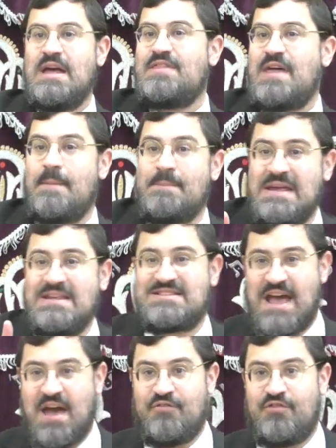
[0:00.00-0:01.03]
That means,
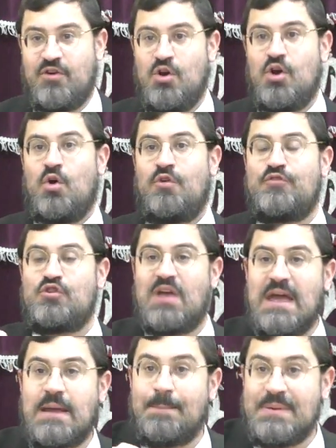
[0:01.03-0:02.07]
Zev, if you
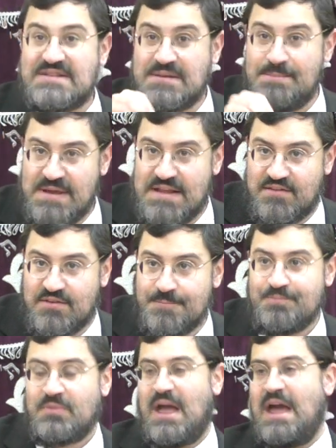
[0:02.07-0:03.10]
take a piece of meat
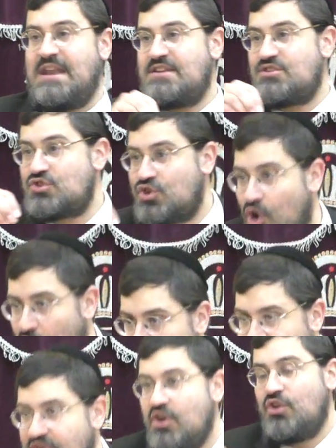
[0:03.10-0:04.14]
and it is
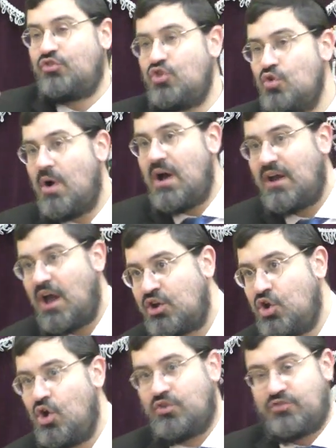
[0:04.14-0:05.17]
cooked to a
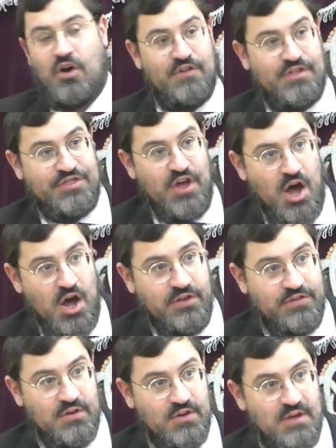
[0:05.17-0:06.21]
cooked of a third,